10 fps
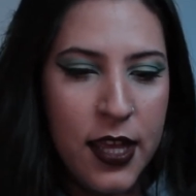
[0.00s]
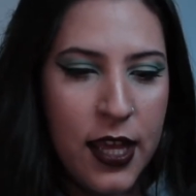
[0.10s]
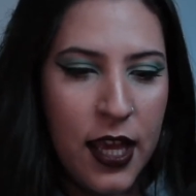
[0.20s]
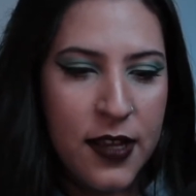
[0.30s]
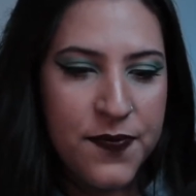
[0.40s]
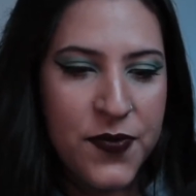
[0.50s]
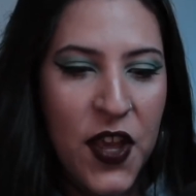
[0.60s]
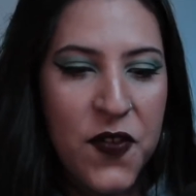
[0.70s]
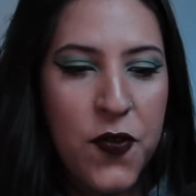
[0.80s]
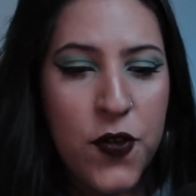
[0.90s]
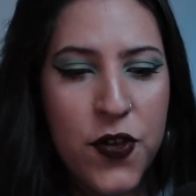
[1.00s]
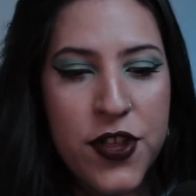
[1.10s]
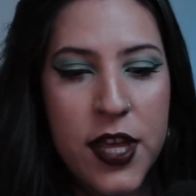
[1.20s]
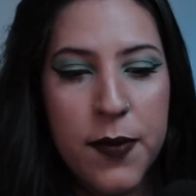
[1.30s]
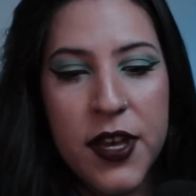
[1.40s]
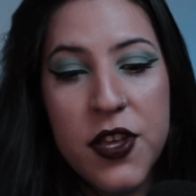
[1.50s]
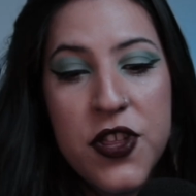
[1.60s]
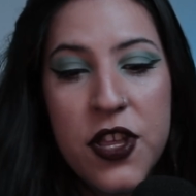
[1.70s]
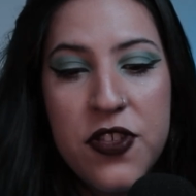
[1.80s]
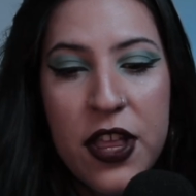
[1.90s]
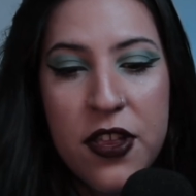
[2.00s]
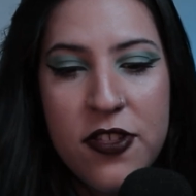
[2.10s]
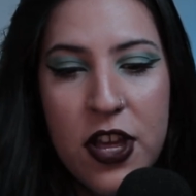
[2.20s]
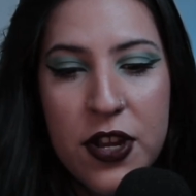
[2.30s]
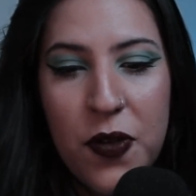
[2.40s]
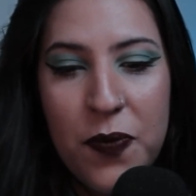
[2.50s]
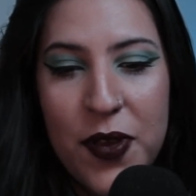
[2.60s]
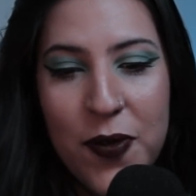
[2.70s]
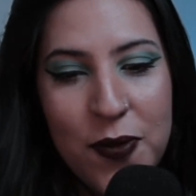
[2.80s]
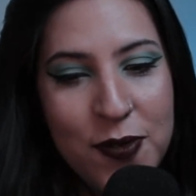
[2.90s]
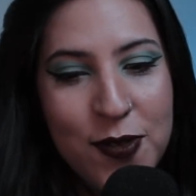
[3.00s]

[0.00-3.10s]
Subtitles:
Yeah. Fukushima și Chernobyl